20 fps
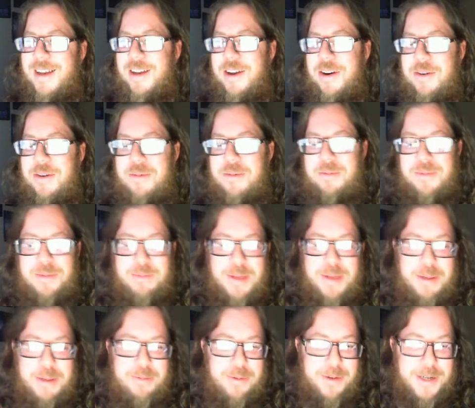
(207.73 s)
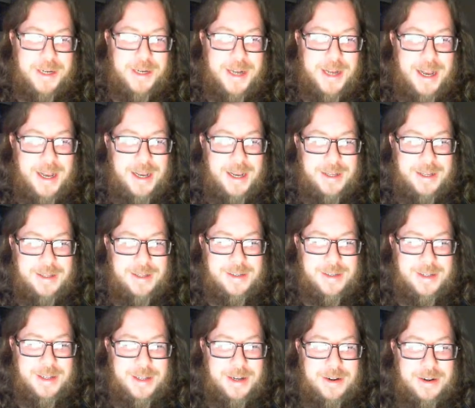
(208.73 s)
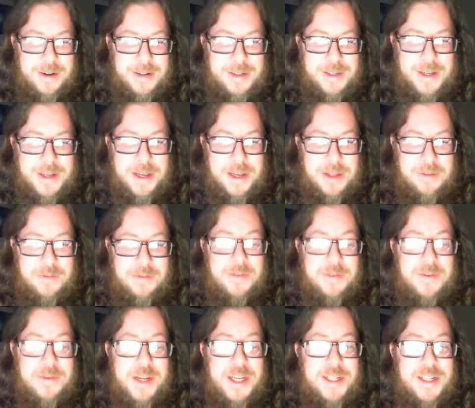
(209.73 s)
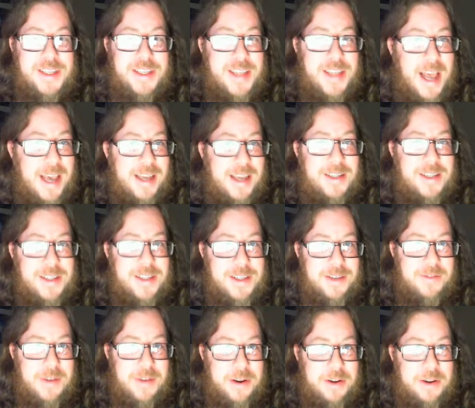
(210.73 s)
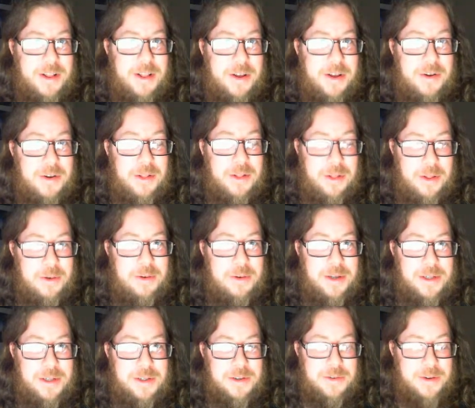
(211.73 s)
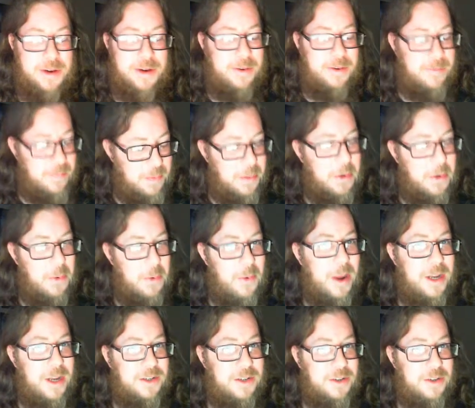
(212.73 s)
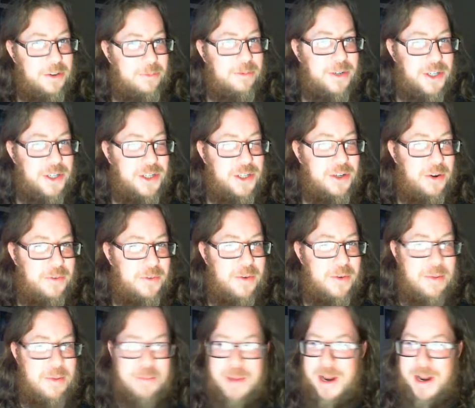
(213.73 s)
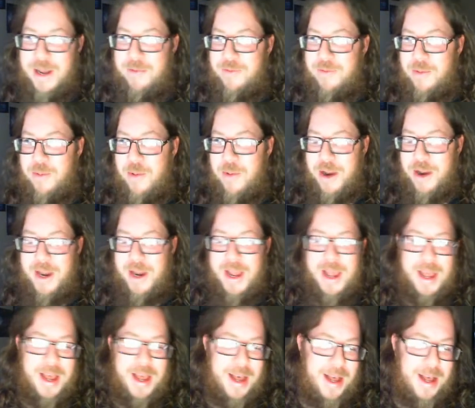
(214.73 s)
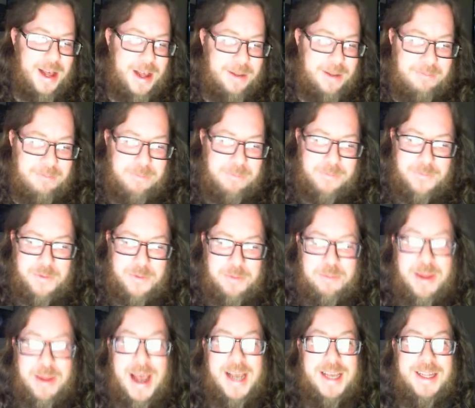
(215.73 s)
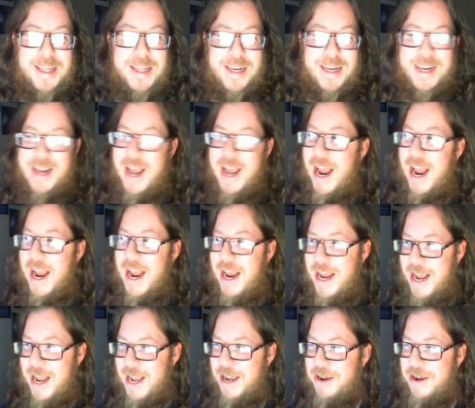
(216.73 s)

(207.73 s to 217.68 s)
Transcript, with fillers: you know people today sit there and say that 15 seconds is a very long loading screen wait until you're pushing over a minute for one um, from back in the day